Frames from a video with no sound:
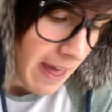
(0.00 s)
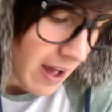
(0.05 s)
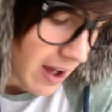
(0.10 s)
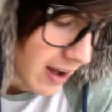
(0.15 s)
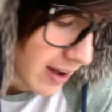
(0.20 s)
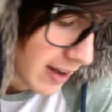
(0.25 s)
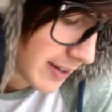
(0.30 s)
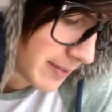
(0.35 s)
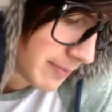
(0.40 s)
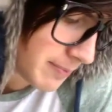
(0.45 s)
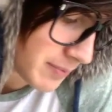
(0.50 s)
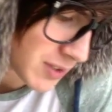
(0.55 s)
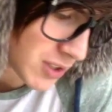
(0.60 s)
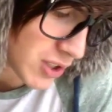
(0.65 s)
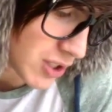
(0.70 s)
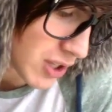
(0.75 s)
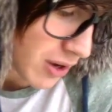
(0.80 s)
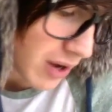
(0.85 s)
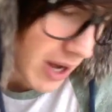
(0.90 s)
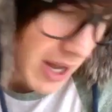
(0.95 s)
Um,
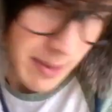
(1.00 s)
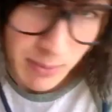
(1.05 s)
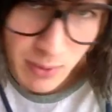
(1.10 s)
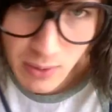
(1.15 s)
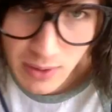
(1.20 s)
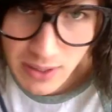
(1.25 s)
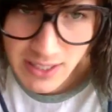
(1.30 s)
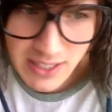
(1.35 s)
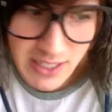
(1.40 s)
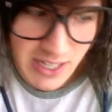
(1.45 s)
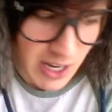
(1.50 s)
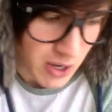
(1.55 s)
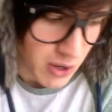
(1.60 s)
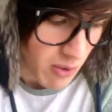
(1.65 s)
so I'm going to tell